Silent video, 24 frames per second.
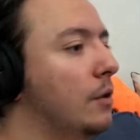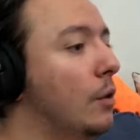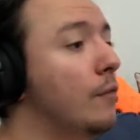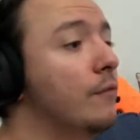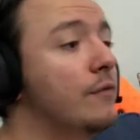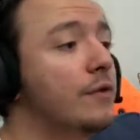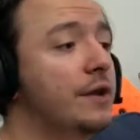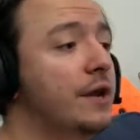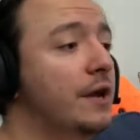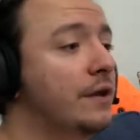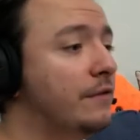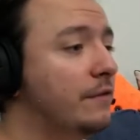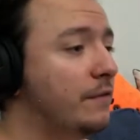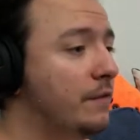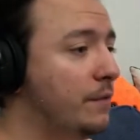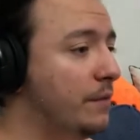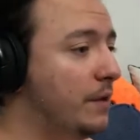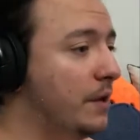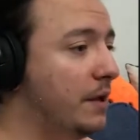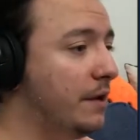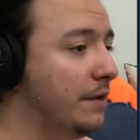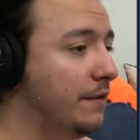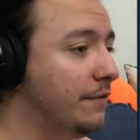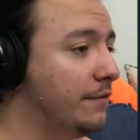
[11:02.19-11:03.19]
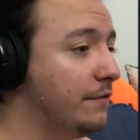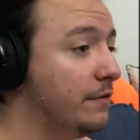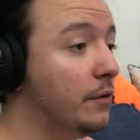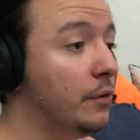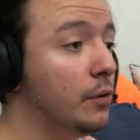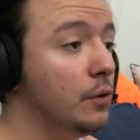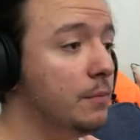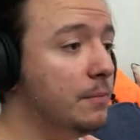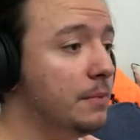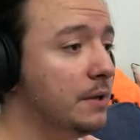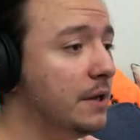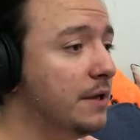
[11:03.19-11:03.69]
Over the next few days,
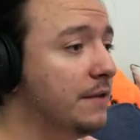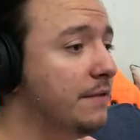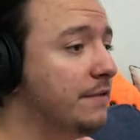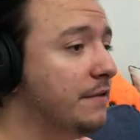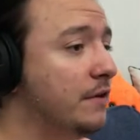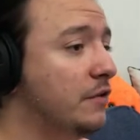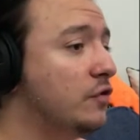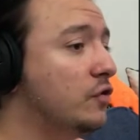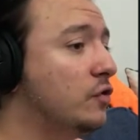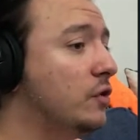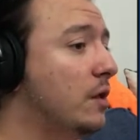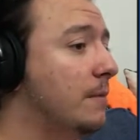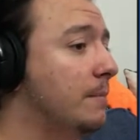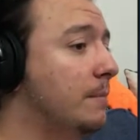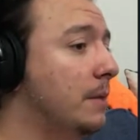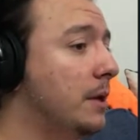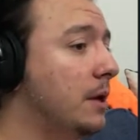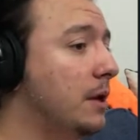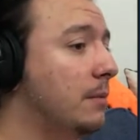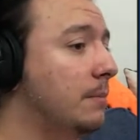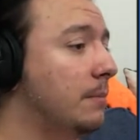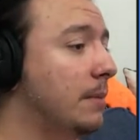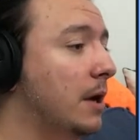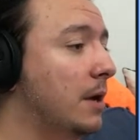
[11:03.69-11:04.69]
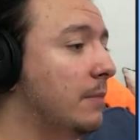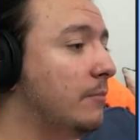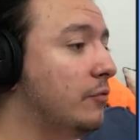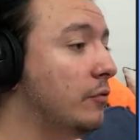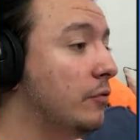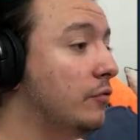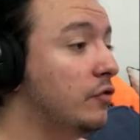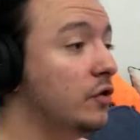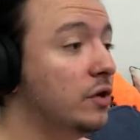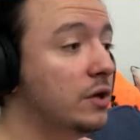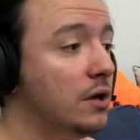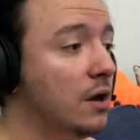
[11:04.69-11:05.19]
Sayori begins each club meeting by
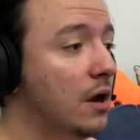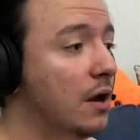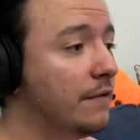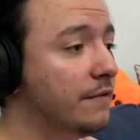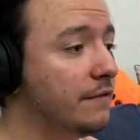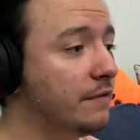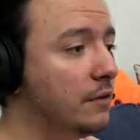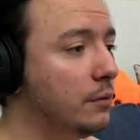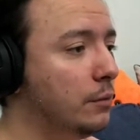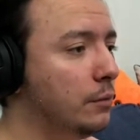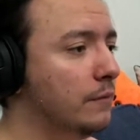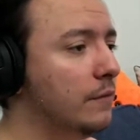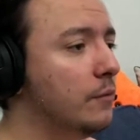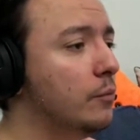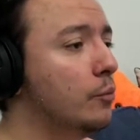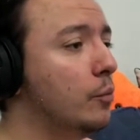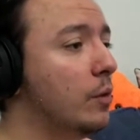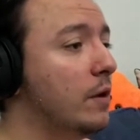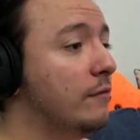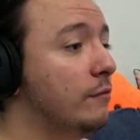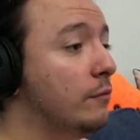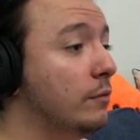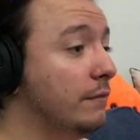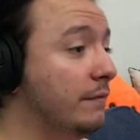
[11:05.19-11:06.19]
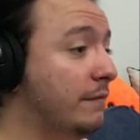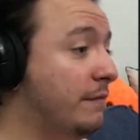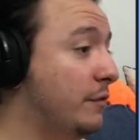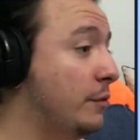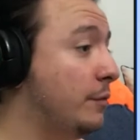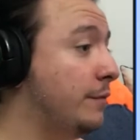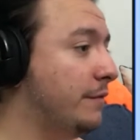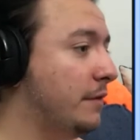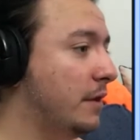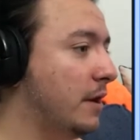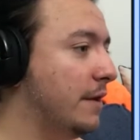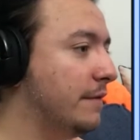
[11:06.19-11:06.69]
approaching Natsuki with unwavering
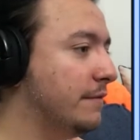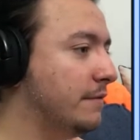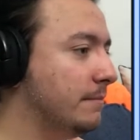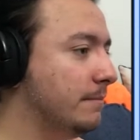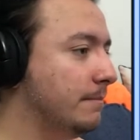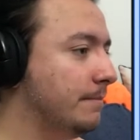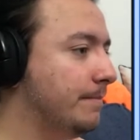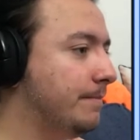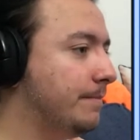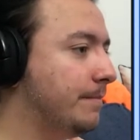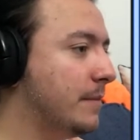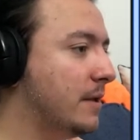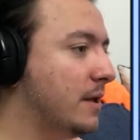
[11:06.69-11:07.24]
enthusiasm.